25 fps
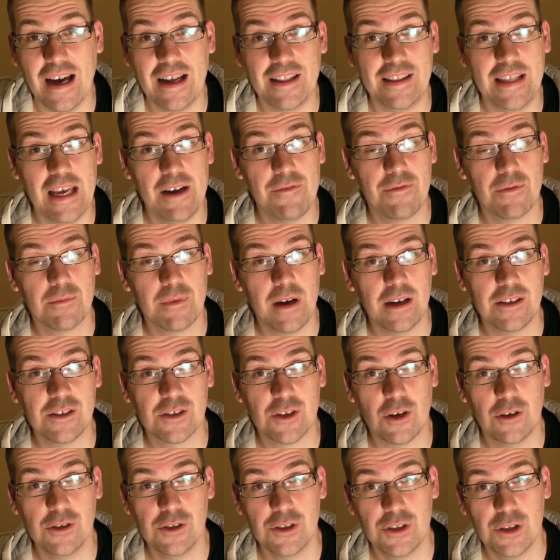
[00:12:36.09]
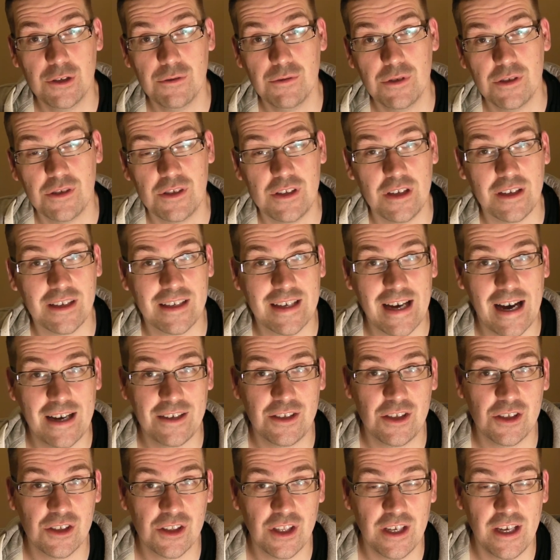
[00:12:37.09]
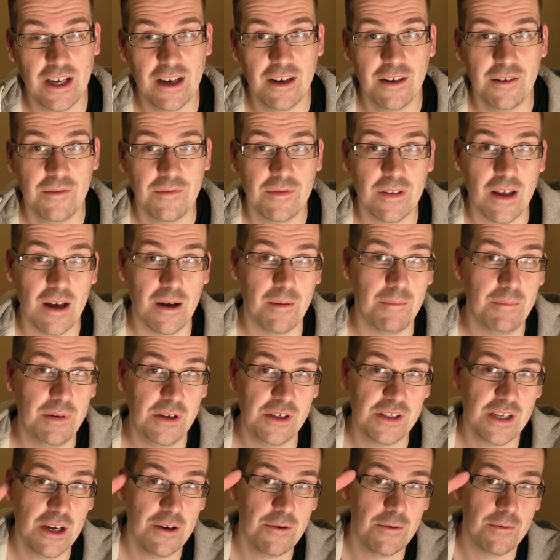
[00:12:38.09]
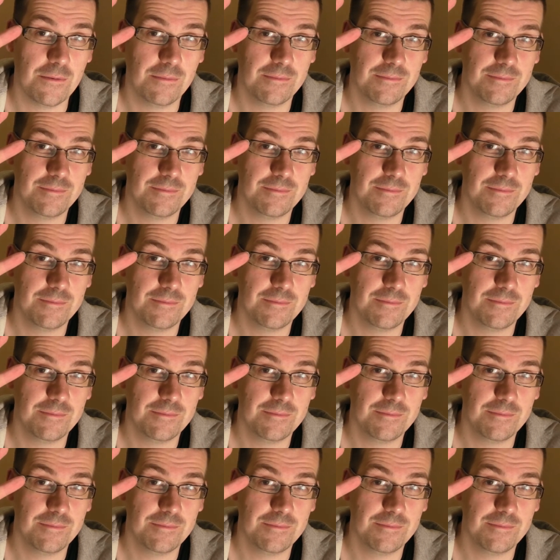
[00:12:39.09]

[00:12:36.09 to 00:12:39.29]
Dave from King's Consoles, saying catch you later, peace out.